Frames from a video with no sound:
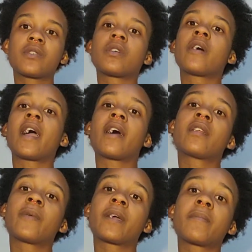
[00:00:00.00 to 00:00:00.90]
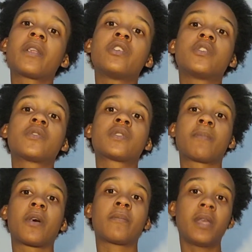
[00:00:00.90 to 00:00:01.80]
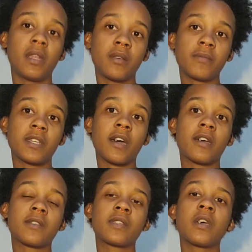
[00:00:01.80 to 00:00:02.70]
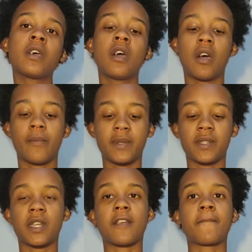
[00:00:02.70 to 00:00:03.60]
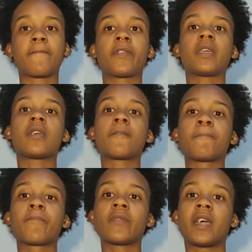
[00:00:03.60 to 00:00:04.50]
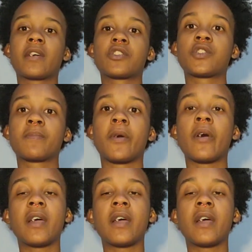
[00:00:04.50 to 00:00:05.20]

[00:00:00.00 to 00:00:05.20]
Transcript: So I highly recommend you do the small medium size instead of the extra small.